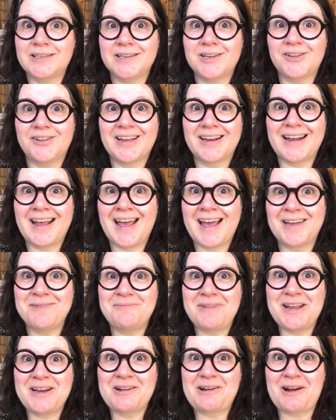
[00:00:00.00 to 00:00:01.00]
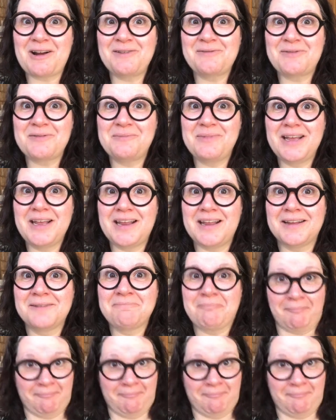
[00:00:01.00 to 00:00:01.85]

and you'll get a handmade card from me.